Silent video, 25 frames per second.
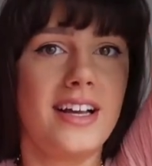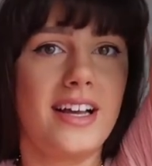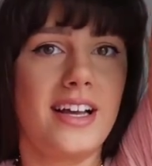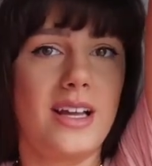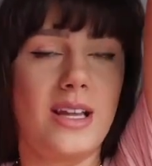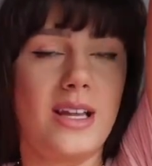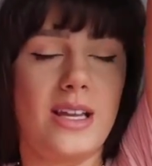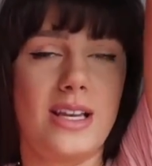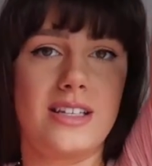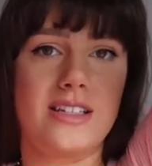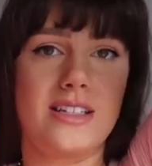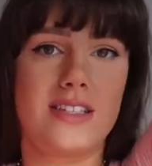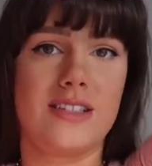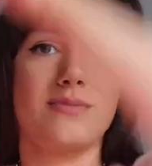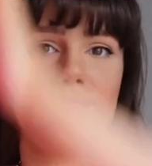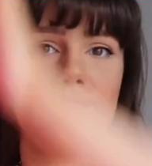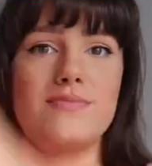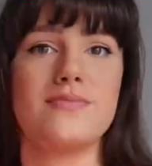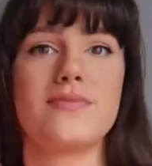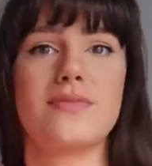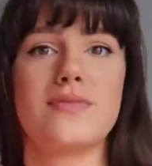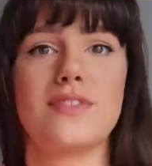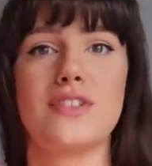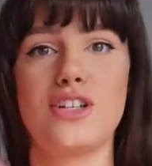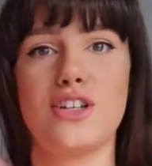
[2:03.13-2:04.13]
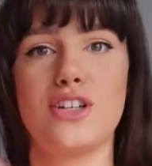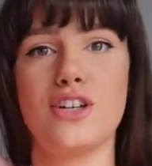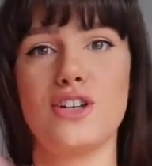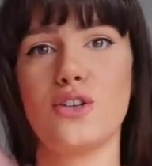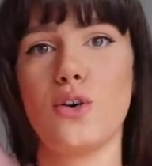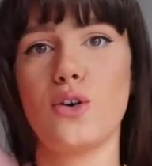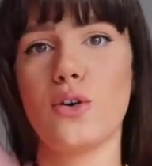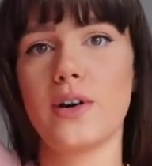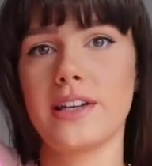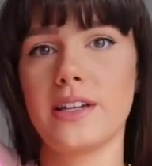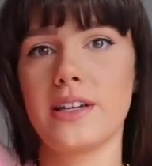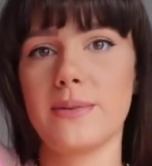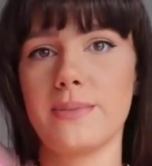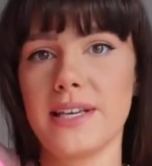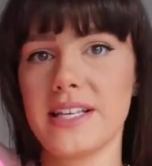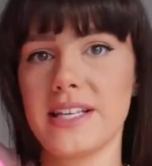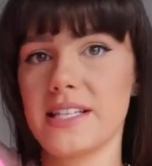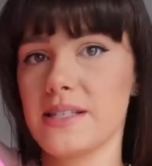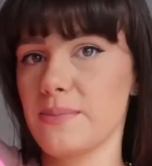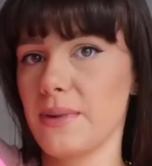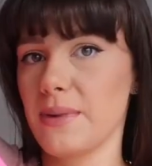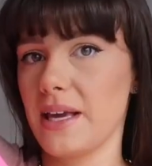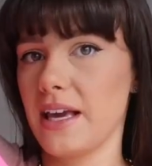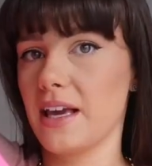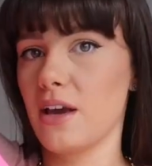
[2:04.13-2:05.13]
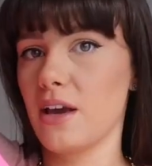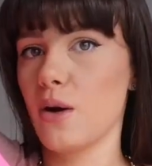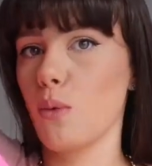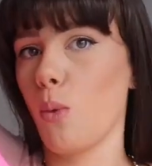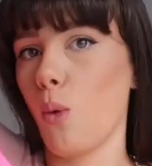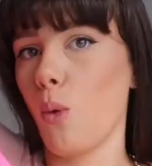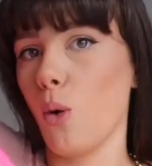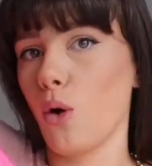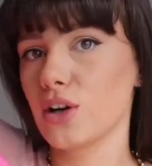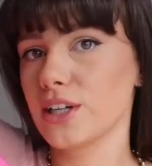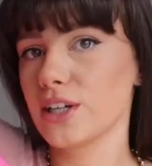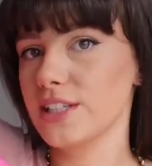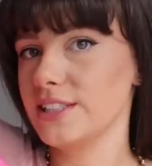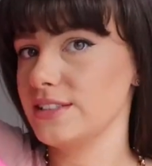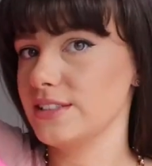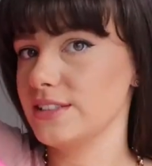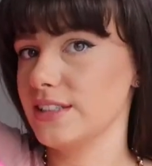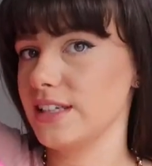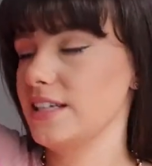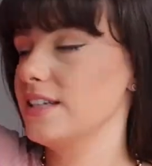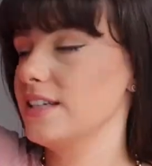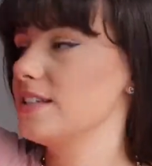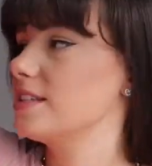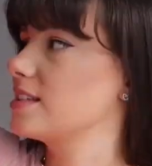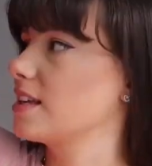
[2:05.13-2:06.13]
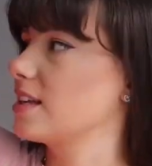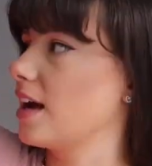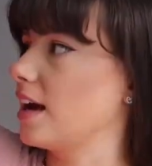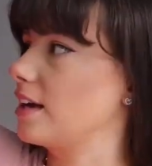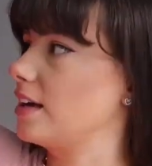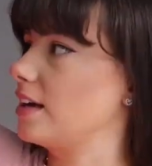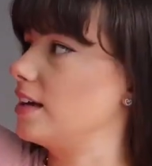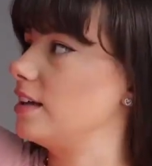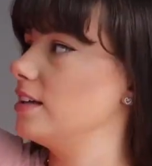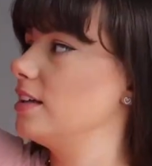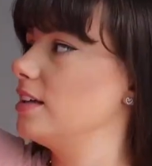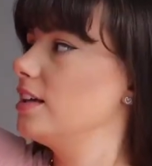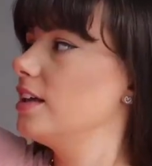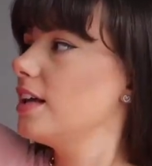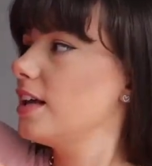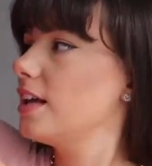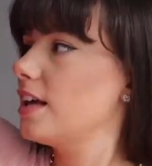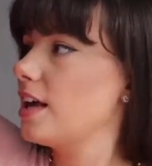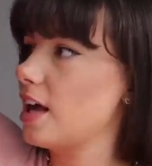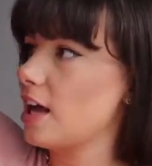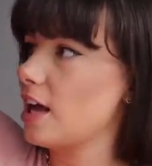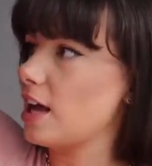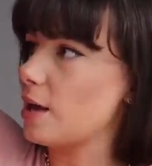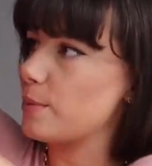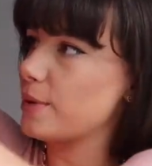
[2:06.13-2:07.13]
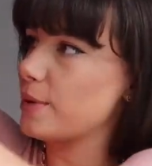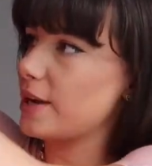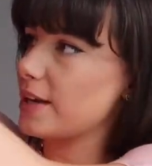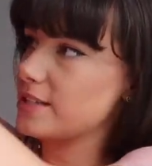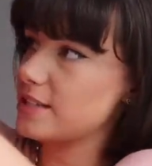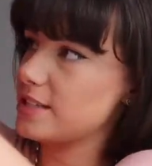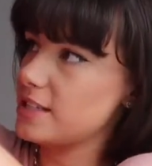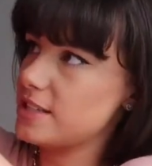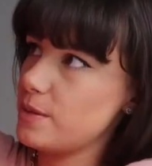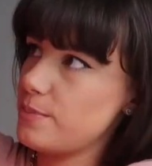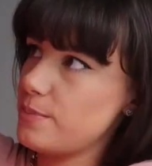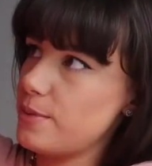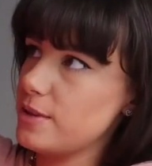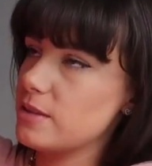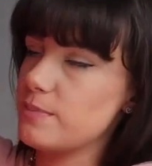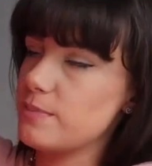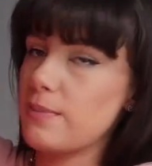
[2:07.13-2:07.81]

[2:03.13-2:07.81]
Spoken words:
and you're not going to miss me walking in this. It has a zip at the